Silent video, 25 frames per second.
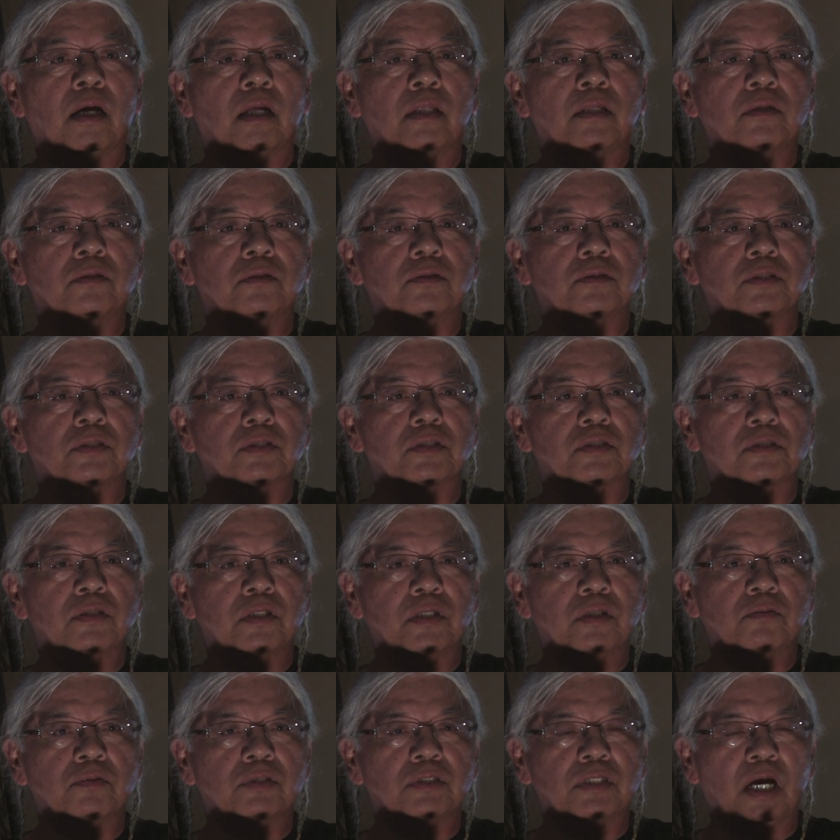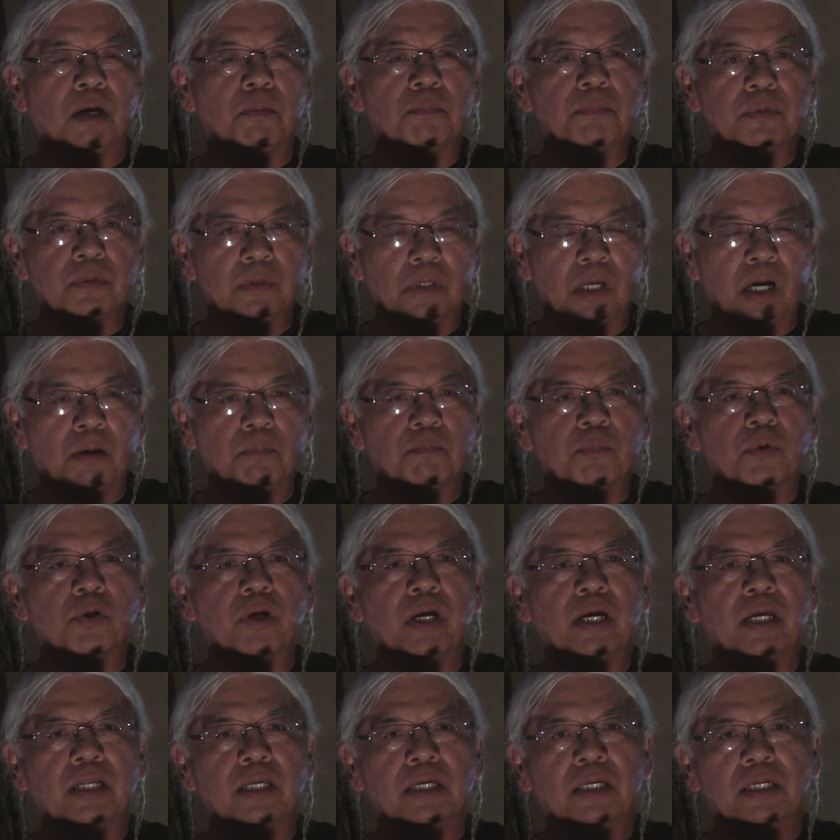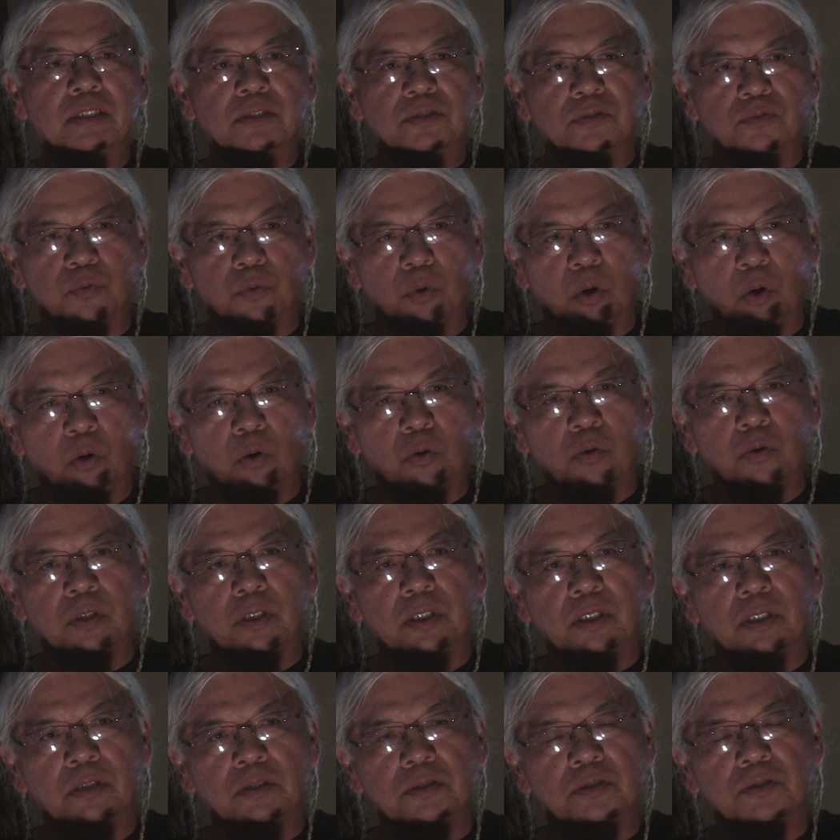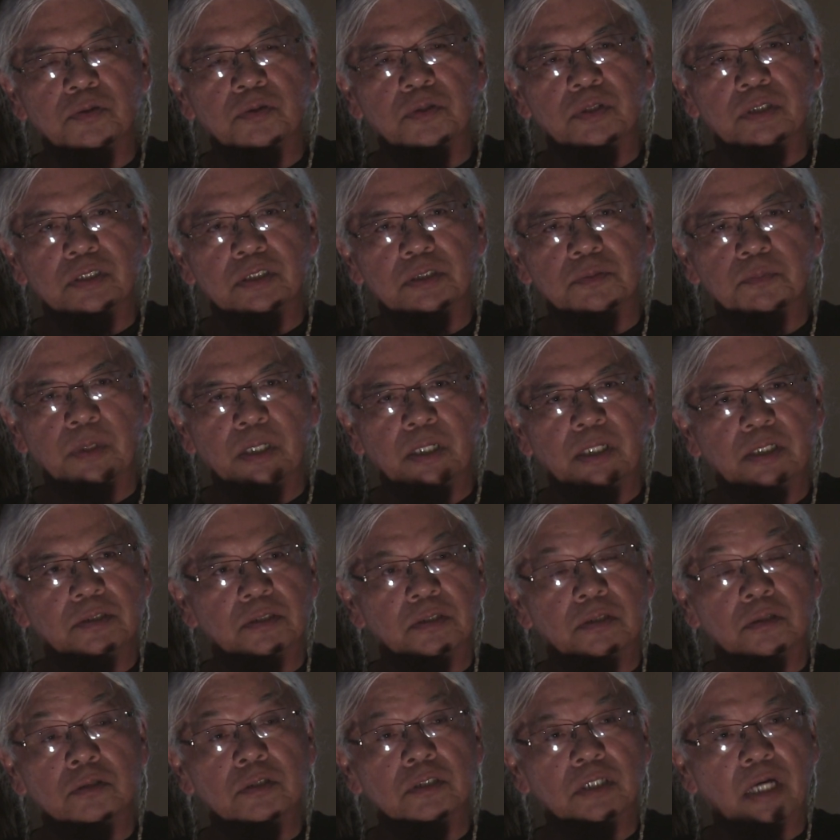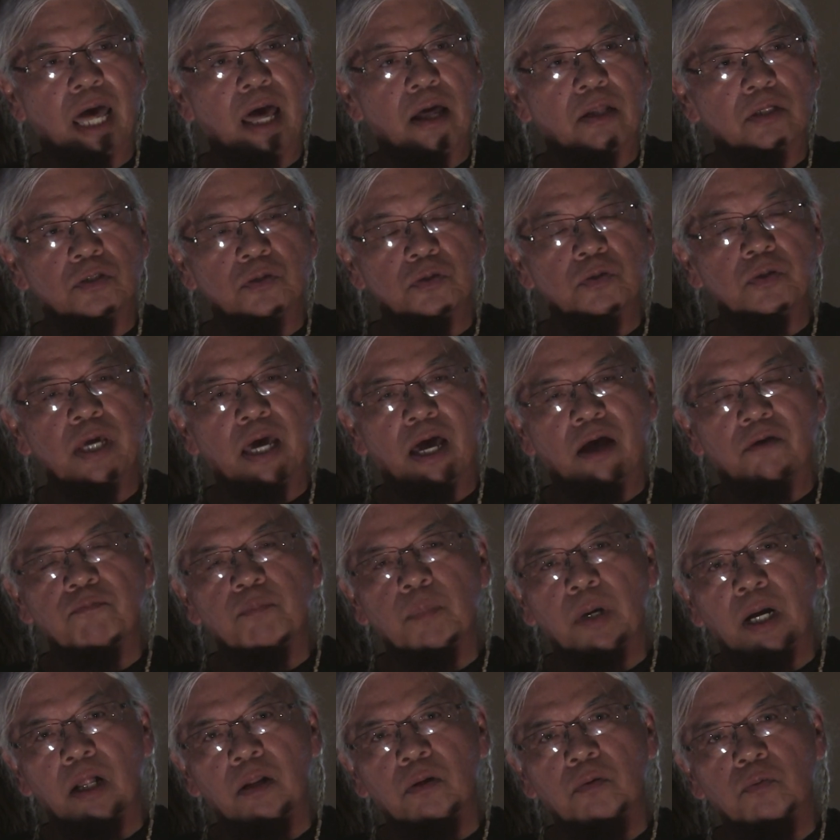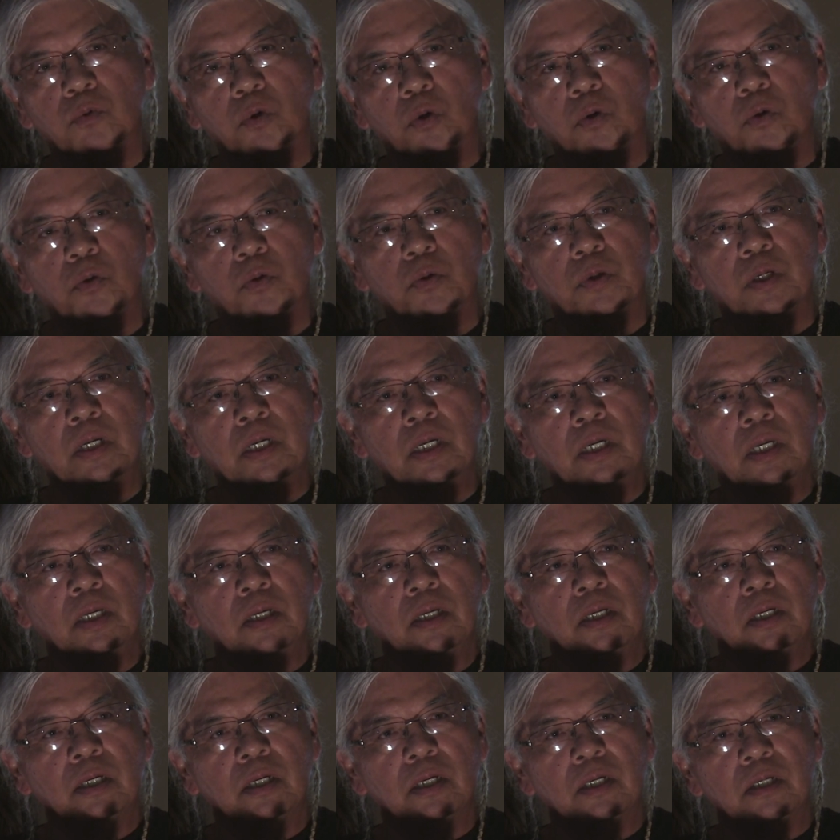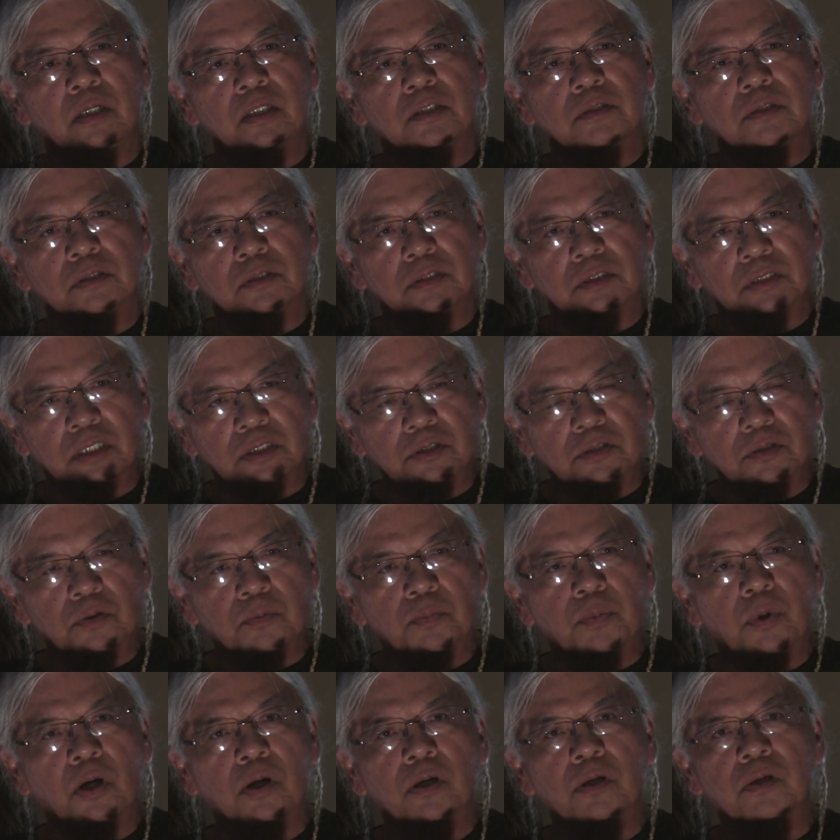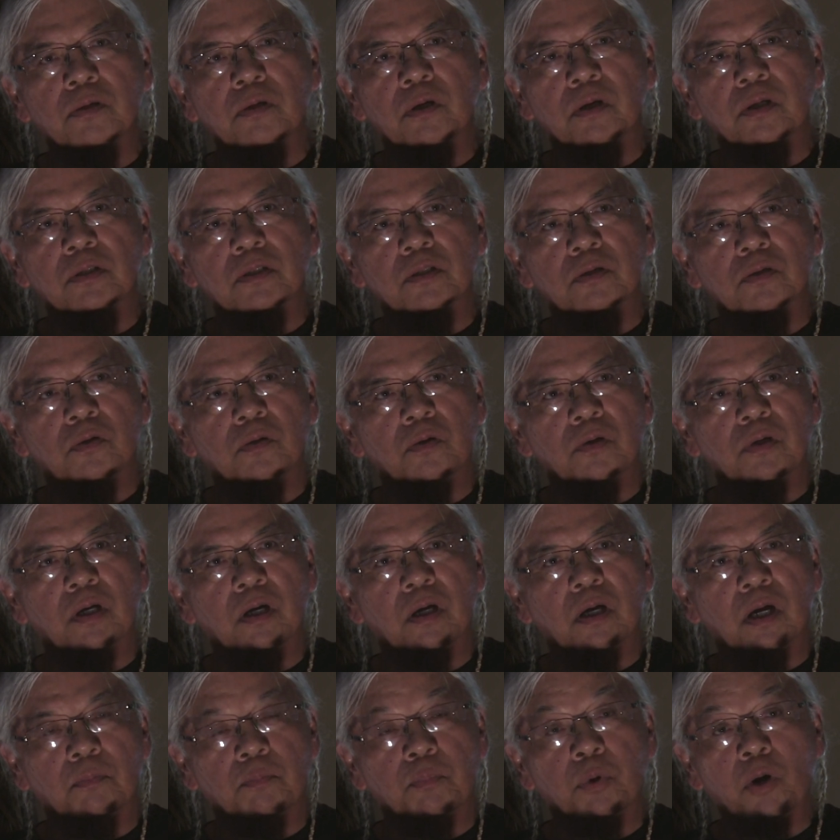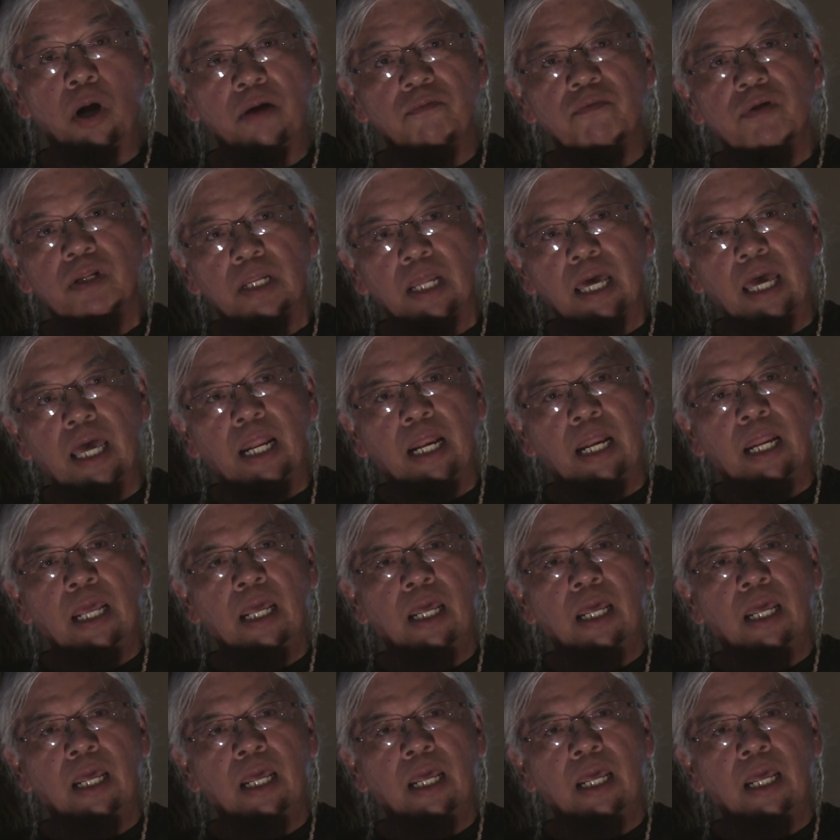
He was upgrading his road into his place, and it was a 2.5 mile road in the central part of North Dakota on private land.